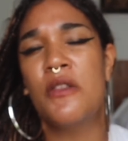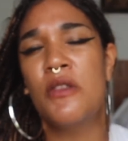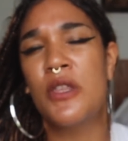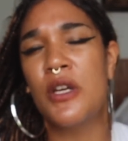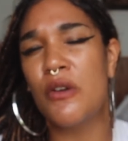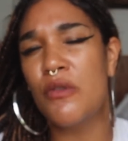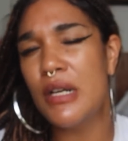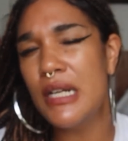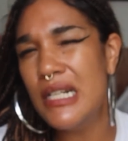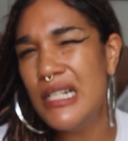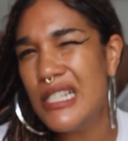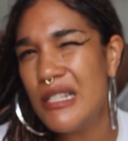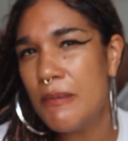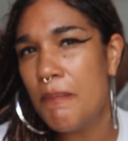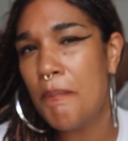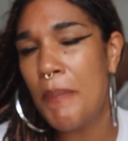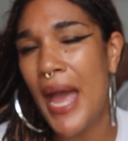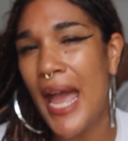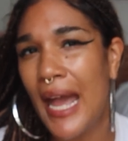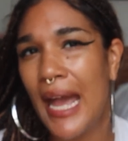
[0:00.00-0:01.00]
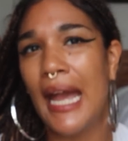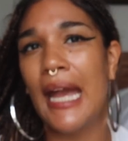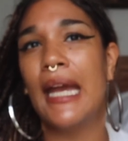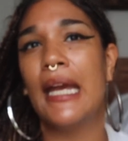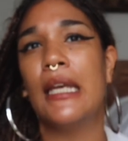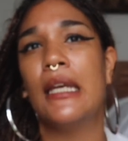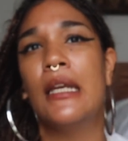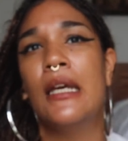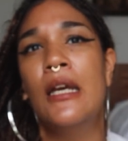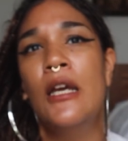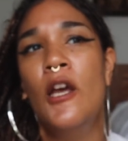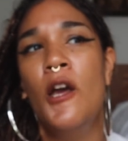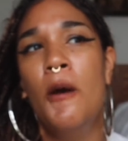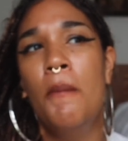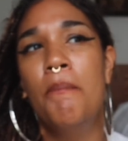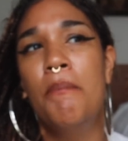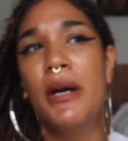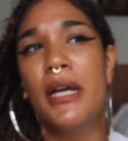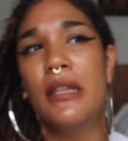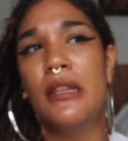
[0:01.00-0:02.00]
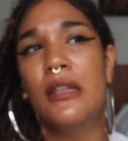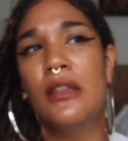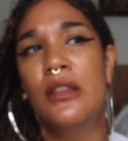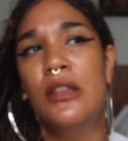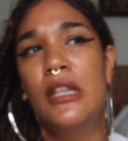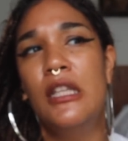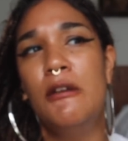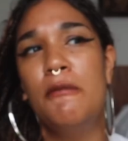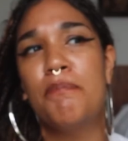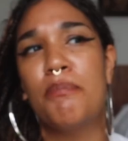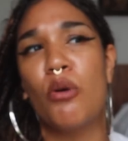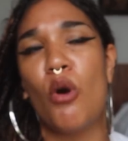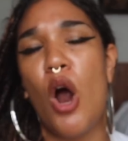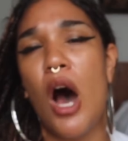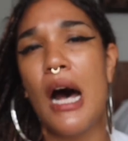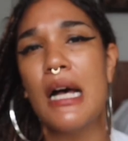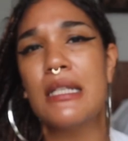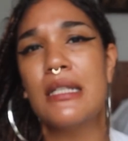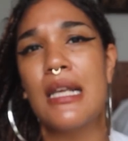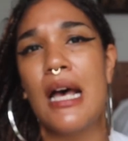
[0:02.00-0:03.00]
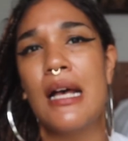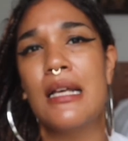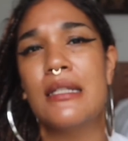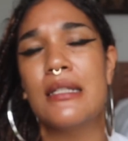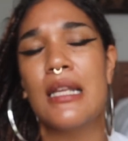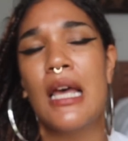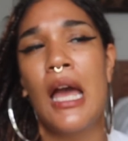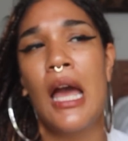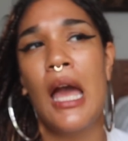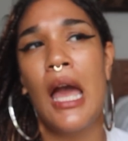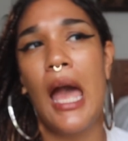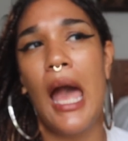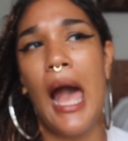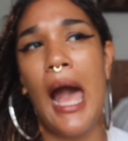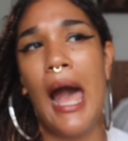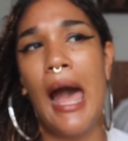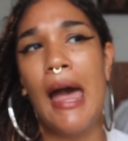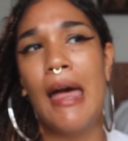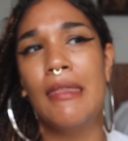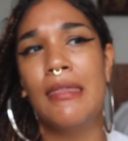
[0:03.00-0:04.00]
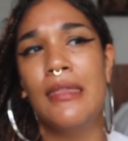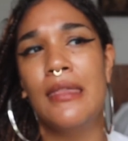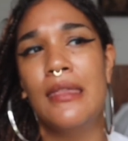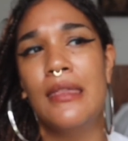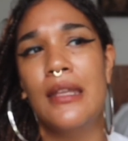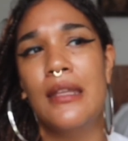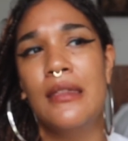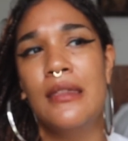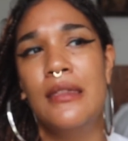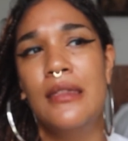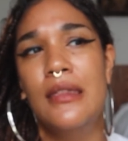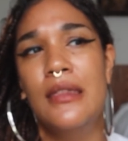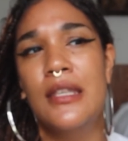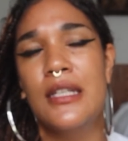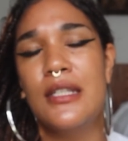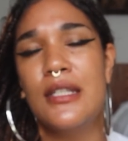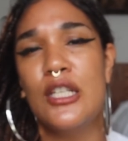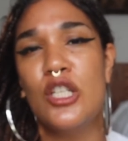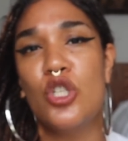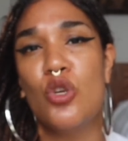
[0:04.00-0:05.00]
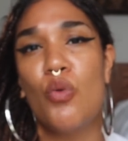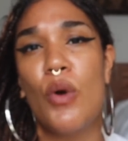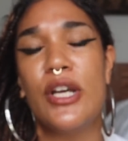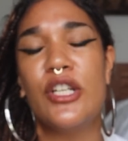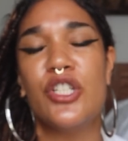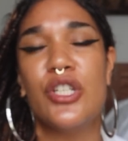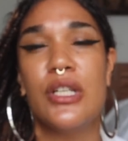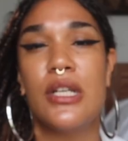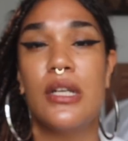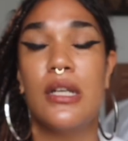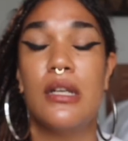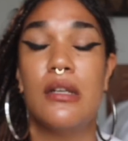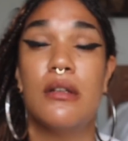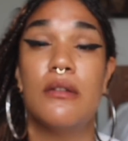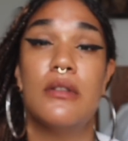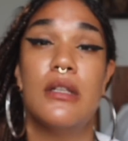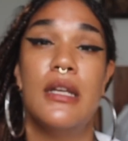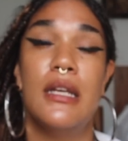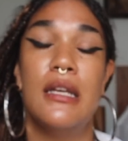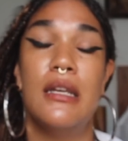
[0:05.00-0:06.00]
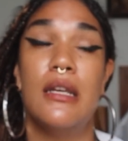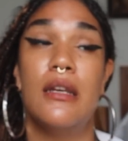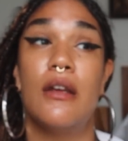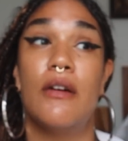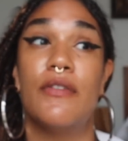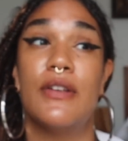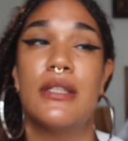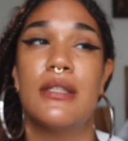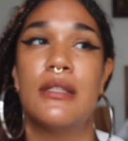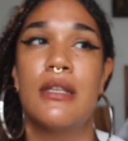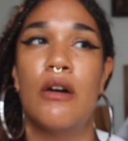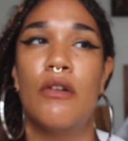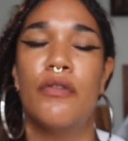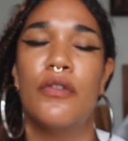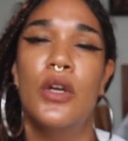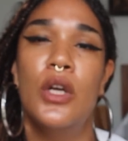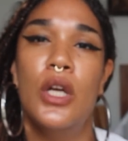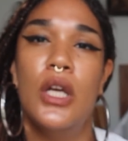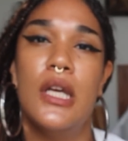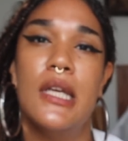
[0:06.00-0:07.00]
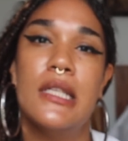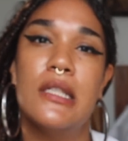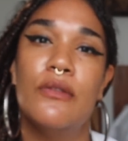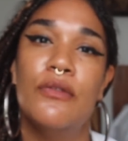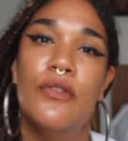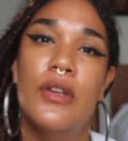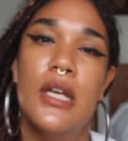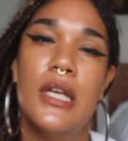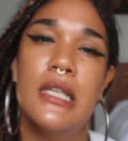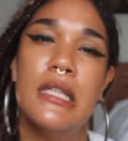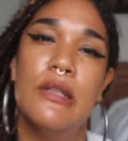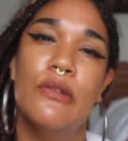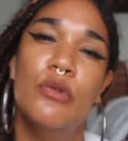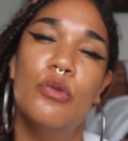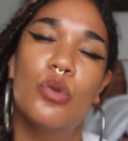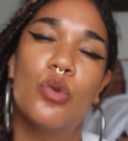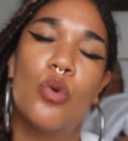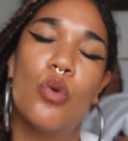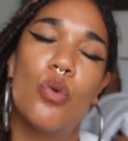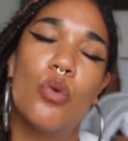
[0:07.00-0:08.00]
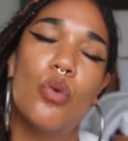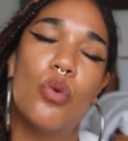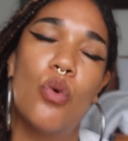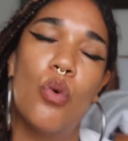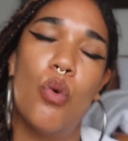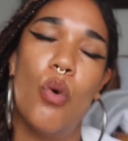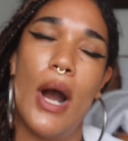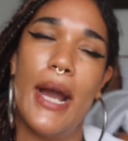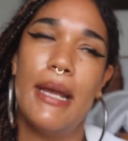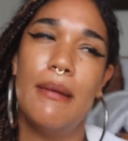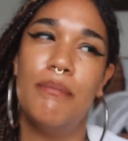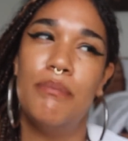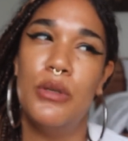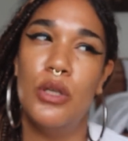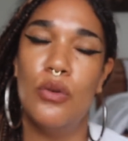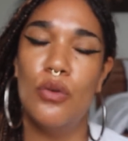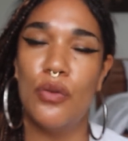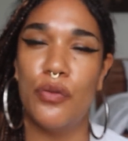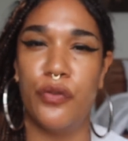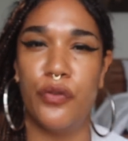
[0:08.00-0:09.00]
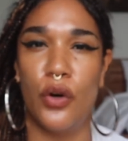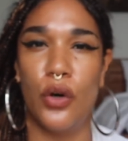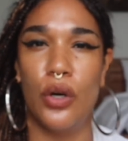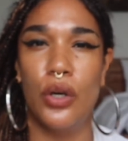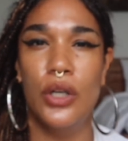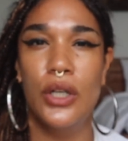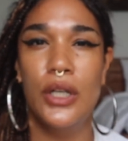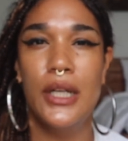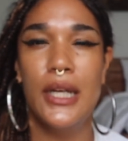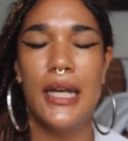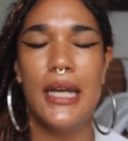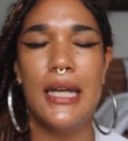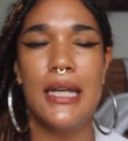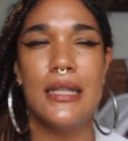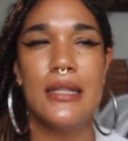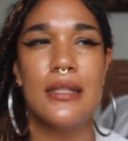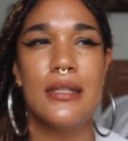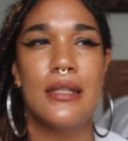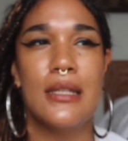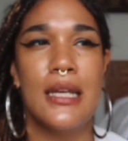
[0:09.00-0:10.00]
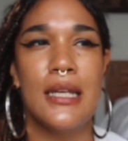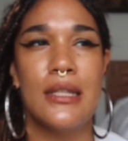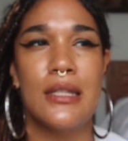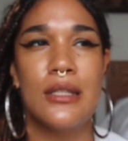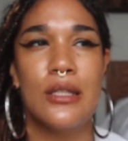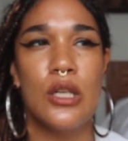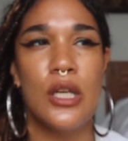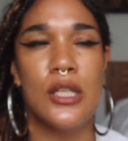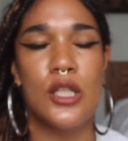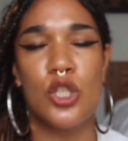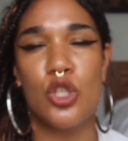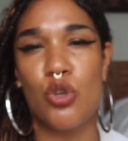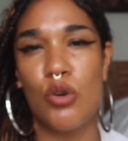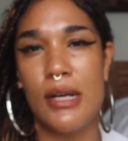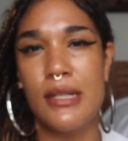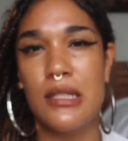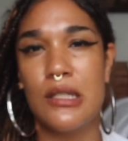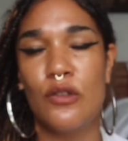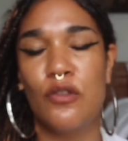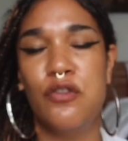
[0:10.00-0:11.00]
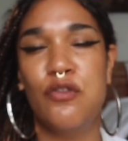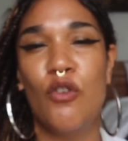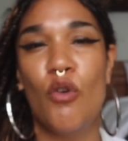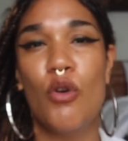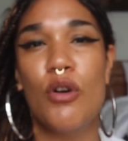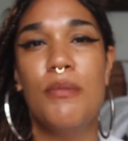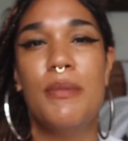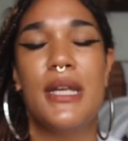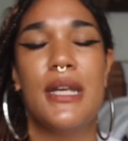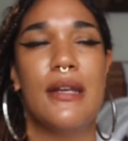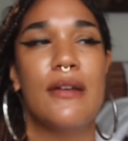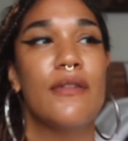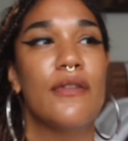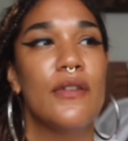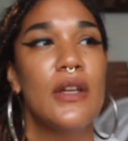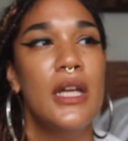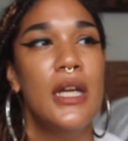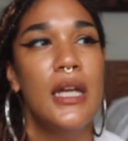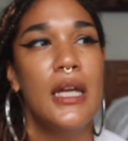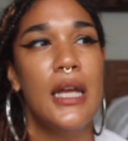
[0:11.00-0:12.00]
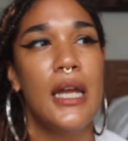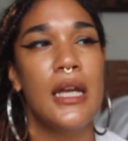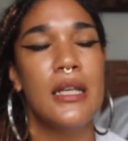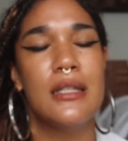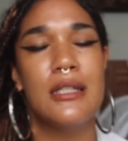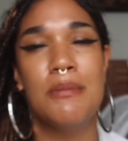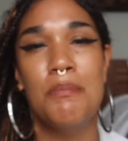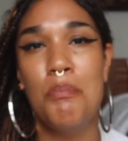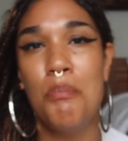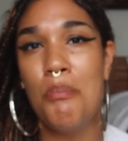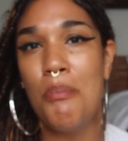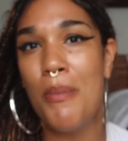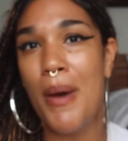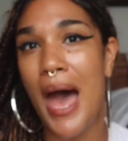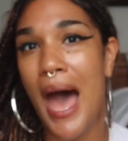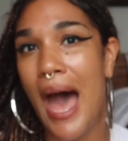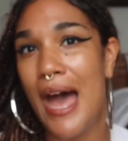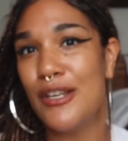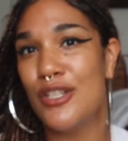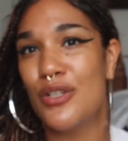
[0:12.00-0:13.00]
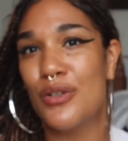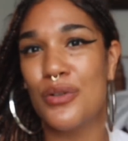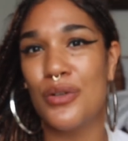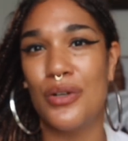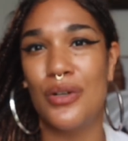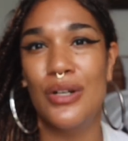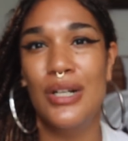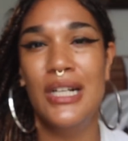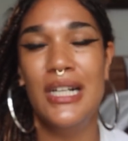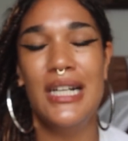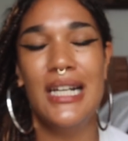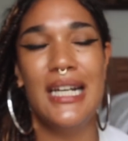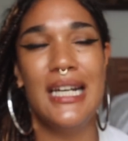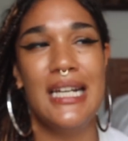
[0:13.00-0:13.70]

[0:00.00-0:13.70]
There is pain, but the process and the situation in and of itself is quite beautiful. It's transformative. It's magical.